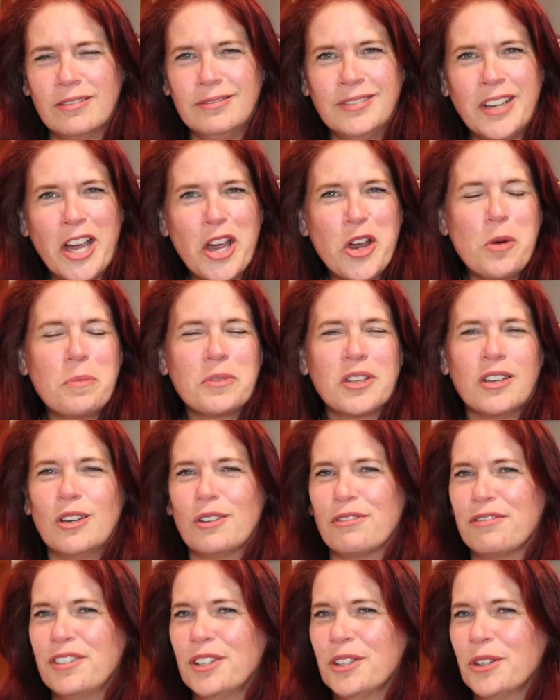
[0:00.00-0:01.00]
I hope that you're
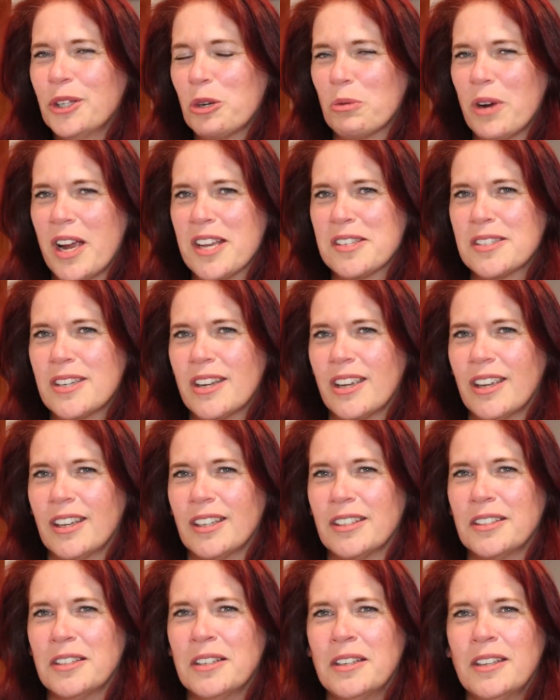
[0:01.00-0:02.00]
feeling rested,
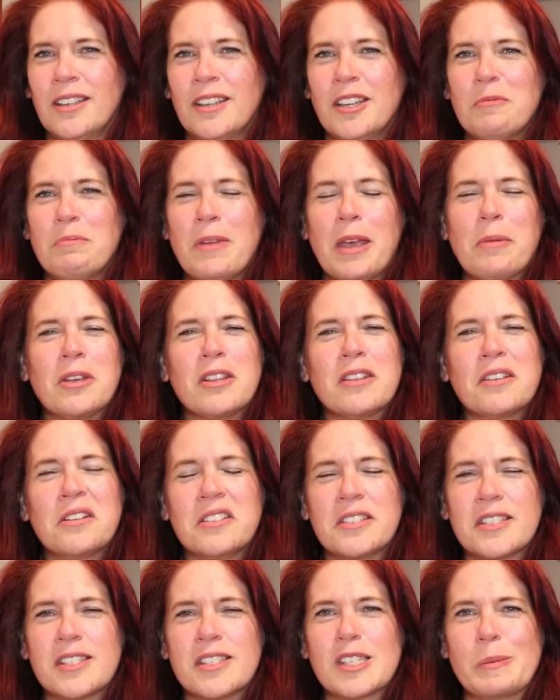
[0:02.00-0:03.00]
maybe a little
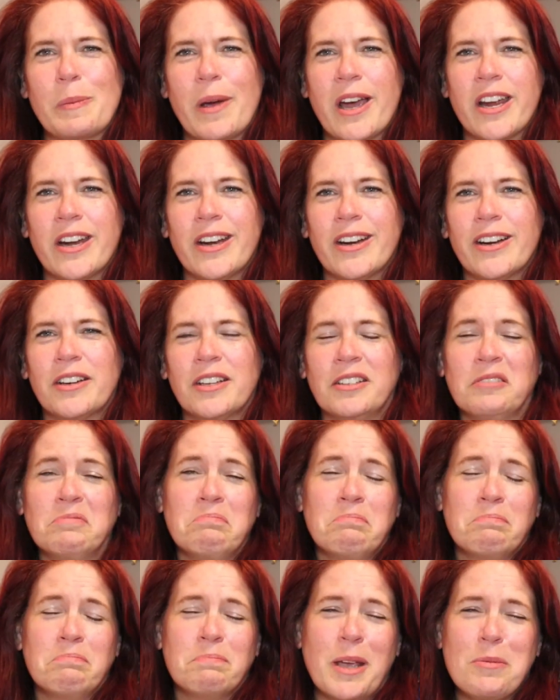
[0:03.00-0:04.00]
inspired, and
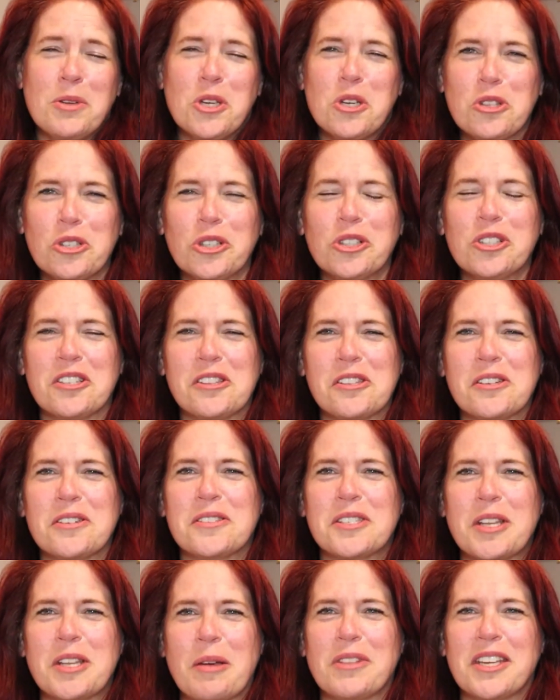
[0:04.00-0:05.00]
maybe you learned a little
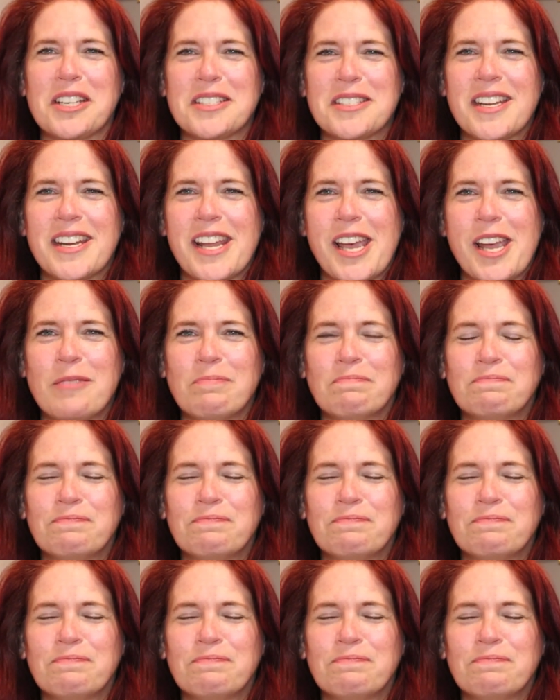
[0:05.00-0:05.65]
something today.